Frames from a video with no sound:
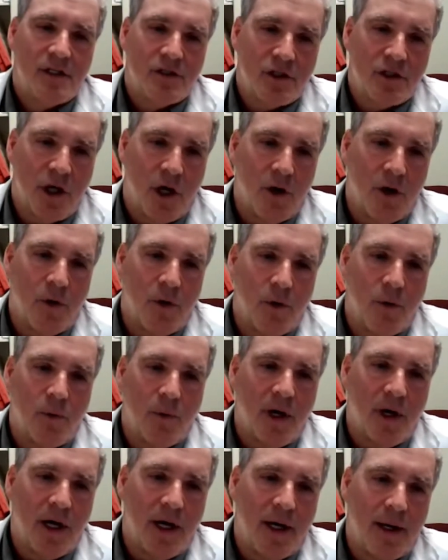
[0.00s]

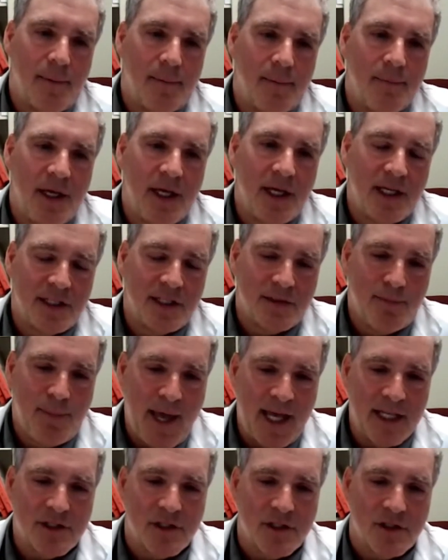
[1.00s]
So it is
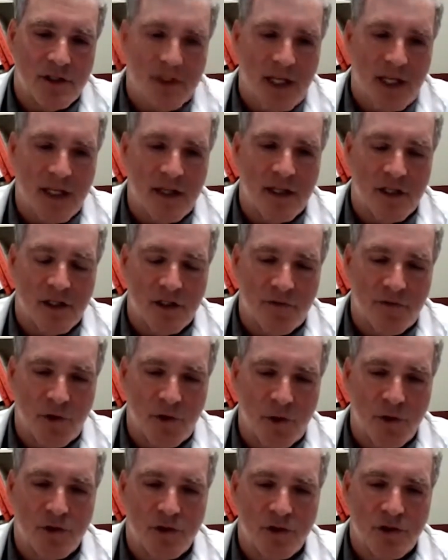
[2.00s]
best to get the
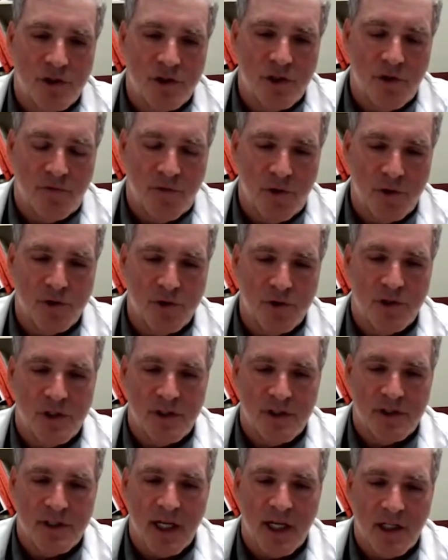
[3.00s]
first
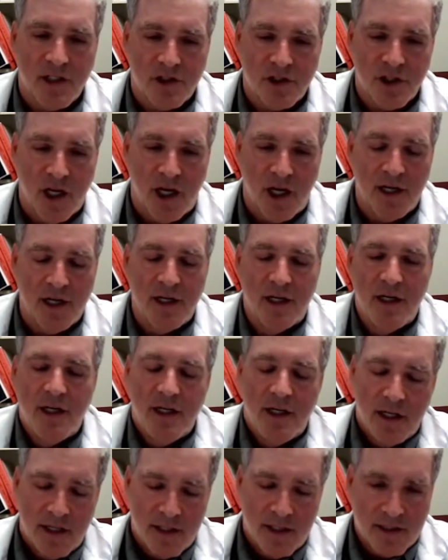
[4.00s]
and the second shot
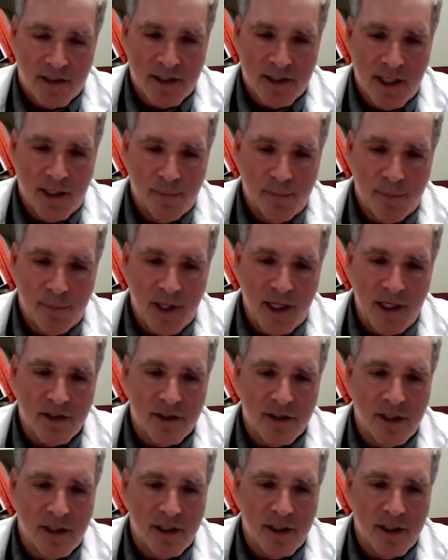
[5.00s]
at the same place.